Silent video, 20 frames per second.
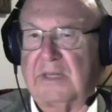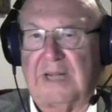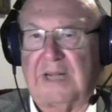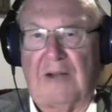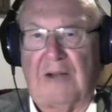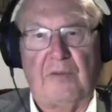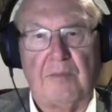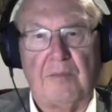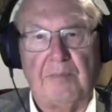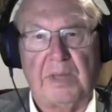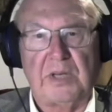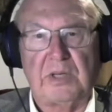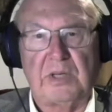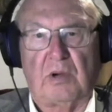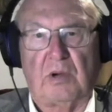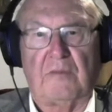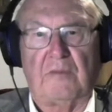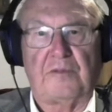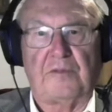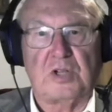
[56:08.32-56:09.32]

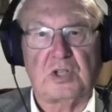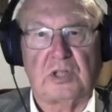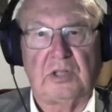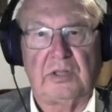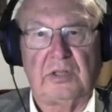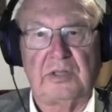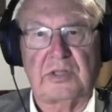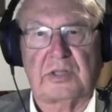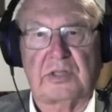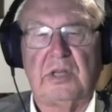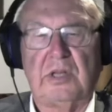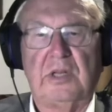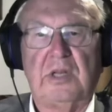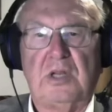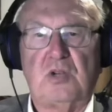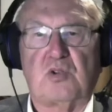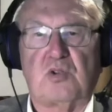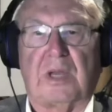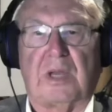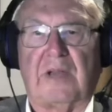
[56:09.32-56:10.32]
government officials
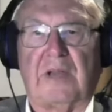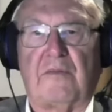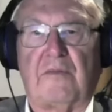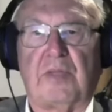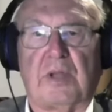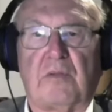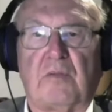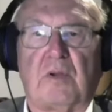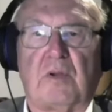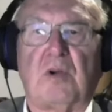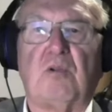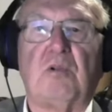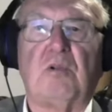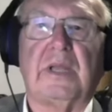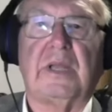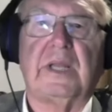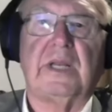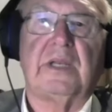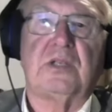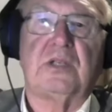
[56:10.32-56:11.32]
to have their
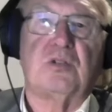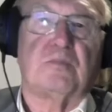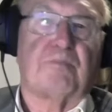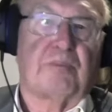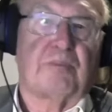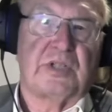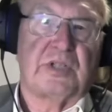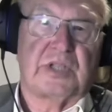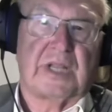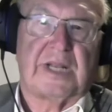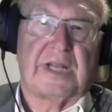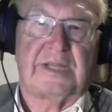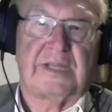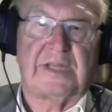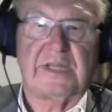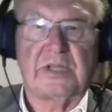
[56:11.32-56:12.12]
role in to present